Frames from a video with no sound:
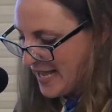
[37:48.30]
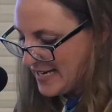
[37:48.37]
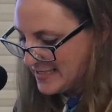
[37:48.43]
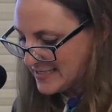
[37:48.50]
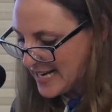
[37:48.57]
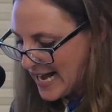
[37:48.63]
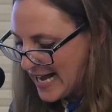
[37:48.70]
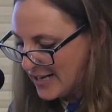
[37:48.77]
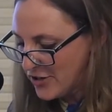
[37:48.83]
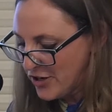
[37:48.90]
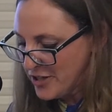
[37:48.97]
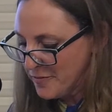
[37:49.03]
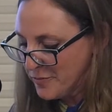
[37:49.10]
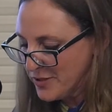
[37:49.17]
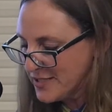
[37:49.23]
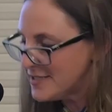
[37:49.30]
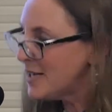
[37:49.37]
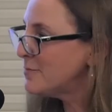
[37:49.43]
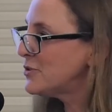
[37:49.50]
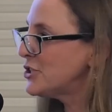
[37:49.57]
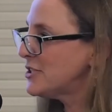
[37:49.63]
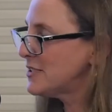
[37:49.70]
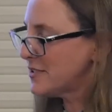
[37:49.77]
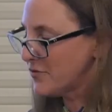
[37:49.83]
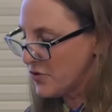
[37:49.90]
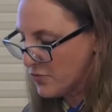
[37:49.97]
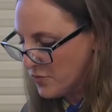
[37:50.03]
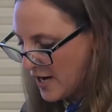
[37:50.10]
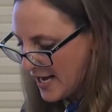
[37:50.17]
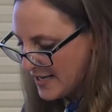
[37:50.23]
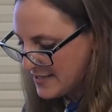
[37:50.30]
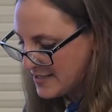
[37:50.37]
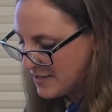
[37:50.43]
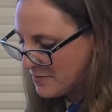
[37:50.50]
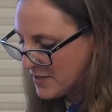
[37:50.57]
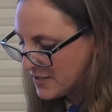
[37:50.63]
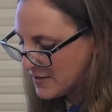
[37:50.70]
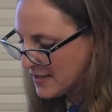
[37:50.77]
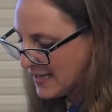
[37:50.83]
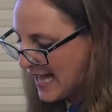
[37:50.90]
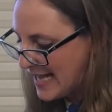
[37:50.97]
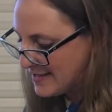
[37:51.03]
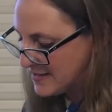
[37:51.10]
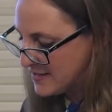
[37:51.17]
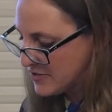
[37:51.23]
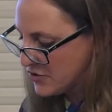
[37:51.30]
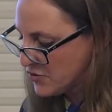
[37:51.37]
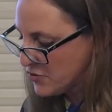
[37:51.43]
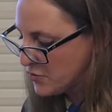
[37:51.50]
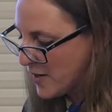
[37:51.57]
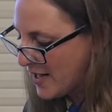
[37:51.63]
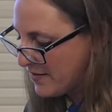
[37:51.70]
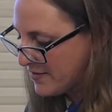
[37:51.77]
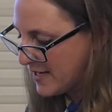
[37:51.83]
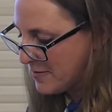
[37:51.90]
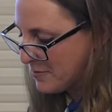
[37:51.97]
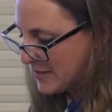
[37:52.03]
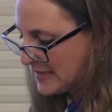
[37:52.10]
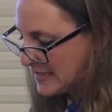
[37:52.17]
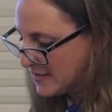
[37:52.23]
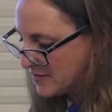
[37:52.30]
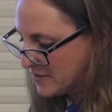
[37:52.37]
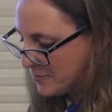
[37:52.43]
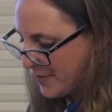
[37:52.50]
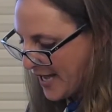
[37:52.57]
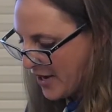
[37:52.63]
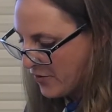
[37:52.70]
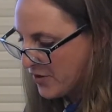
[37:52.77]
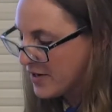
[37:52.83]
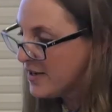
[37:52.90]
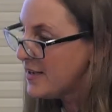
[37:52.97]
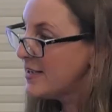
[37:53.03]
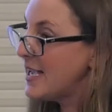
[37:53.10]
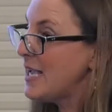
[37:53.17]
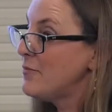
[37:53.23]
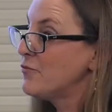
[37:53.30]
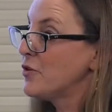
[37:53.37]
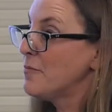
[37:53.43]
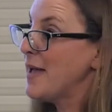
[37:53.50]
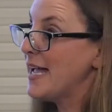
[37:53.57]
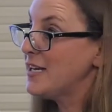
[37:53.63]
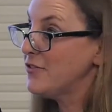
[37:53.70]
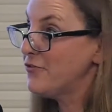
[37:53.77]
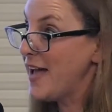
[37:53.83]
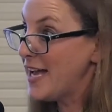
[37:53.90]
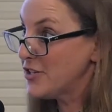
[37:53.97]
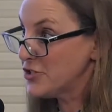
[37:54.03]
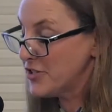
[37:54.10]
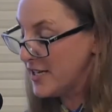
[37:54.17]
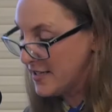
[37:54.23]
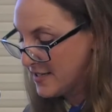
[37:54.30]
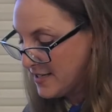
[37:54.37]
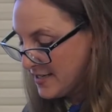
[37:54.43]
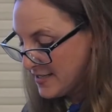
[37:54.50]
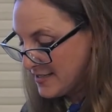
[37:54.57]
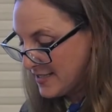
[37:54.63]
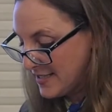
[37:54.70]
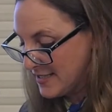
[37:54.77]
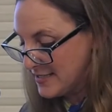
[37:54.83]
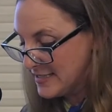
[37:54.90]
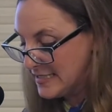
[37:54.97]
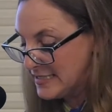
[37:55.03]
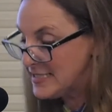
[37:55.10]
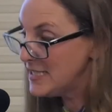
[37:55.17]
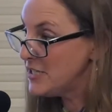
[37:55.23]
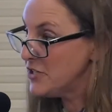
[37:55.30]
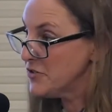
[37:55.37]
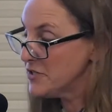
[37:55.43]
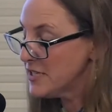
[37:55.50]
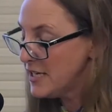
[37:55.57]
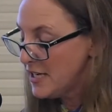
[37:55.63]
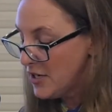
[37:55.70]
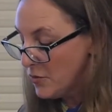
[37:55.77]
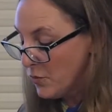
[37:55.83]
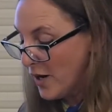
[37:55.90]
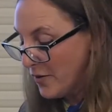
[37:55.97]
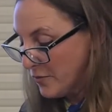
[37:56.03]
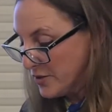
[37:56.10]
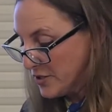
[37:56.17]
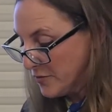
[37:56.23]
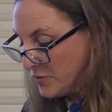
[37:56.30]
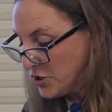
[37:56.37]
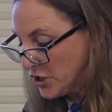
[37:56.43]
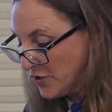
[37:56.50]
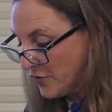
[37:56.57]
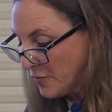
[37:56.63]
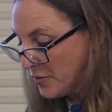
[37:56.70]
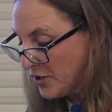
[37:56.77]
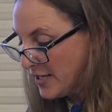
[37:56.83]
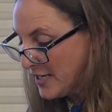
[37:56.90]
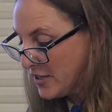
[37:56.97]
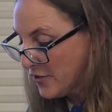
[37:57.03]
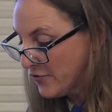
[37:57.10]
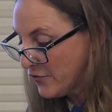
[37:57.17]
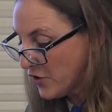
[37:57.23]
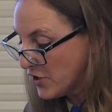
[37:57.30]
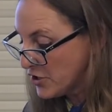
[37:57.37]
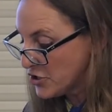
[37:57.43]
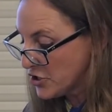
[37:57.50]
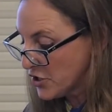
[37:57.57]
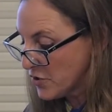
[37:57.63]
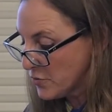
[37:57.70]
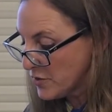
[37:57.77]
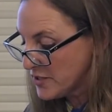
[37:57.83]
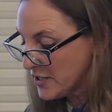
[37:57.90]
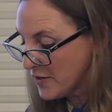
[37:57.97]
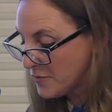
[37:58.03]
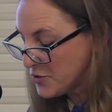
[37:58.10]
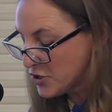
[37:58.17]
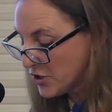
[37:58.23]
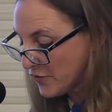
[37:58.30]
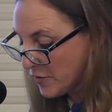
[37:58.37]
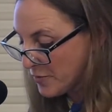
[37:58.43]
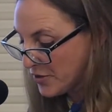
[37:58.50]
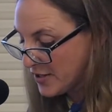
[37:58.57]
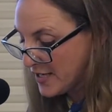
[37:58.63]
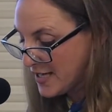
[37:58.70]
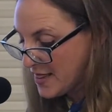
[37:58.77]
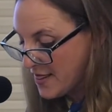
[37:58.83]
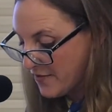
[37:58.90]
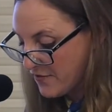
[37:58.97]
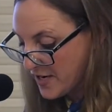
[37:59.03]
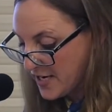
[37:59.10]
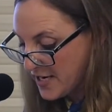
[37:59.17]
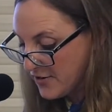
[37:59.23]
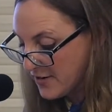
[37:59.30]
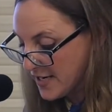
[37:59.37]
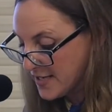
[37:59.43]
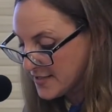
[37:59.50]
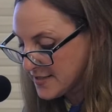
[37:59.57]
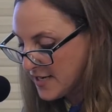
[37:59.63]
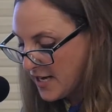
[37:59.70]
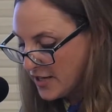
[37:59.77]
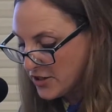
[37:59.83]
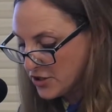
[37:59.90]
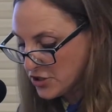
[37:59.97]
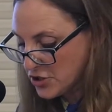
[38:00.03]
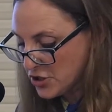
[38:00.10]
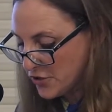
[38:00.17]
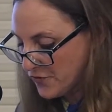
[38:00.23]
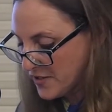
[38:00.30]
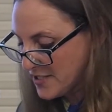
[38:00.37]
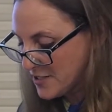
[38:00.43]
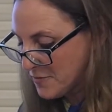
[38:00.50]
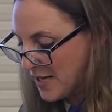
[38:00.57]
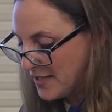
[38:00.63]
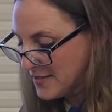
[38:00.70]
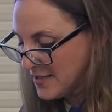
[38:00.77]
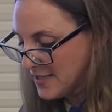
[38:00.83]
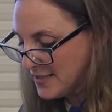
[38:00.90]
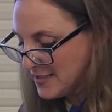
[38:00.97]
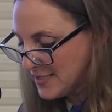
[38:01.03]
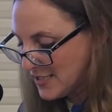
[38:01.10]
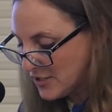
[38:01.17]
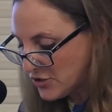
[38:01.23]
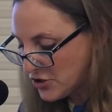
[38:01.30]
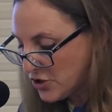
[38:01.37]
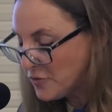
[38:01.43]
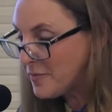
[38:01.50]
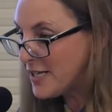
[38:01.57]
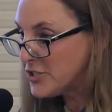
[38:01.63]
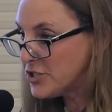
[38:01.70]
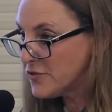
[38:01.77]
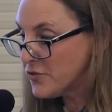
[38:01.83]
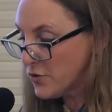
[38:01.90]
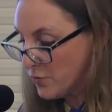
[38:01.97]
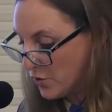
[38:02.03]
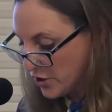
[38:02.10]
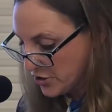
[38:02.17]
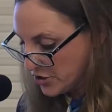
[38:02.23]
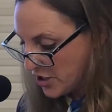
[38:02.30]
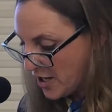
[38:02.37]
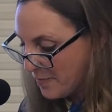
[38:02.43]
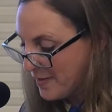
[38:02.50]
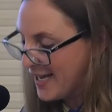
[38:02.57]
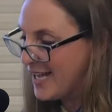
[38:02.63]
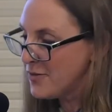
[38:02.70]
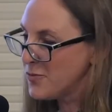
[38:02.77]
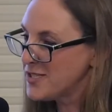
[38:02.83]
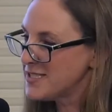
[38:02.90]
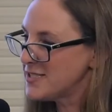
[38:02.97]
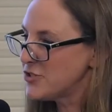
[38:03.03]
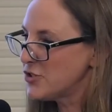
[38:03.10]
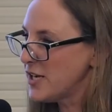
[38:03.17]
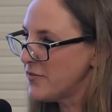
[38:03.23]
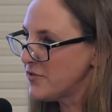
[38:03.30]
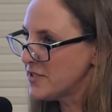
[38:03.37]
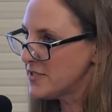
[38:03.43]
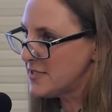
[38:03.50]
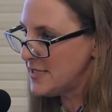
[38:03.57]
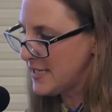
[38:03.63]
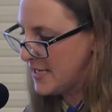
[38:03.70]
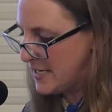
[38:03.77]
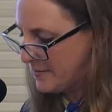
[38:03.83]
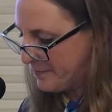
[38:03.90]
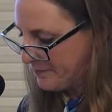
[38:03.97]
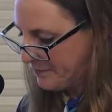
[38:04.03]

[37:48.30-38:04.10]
an attack on the presumptions of the rising middle classes whose wealth and political power came from manufacturing. Dickens continues, "What was observable in the furniture was observable in the veneerings. The surface smelt a little too much of the workshop and was a trifle sticky."